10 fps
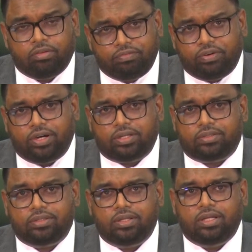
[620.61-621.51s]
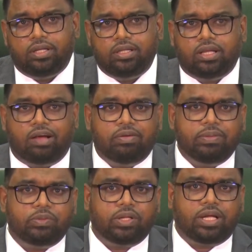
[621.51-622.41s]
Further, the
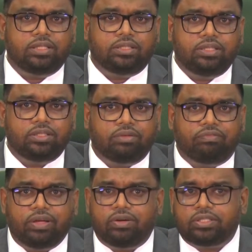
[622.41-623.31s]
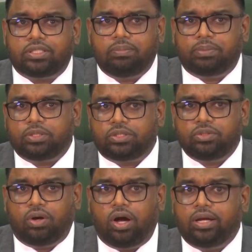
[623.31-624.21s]
government will continue to vigorously
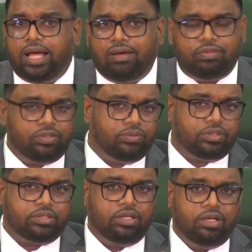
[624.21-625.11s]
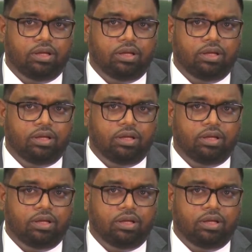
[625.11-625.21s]
pursue other avenues